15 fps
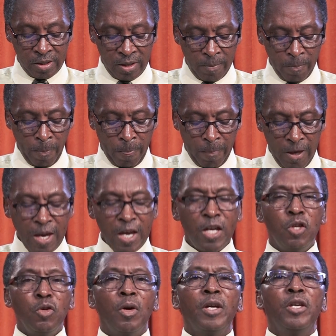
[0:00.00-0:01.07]
saying,
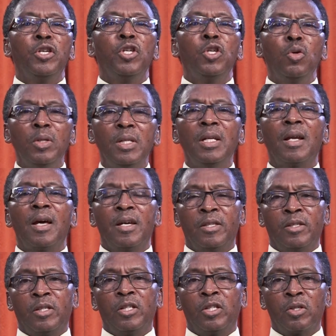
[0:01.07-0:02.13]
in your
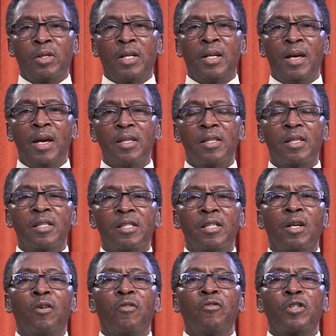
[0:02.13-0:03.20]
utilization and
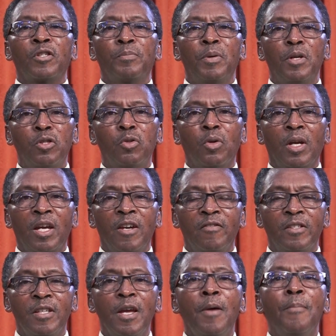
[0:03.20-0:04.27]
exercising of your spiritual
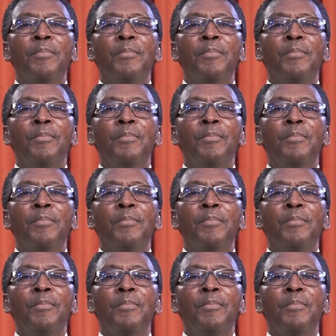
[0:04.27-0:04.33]
gifts,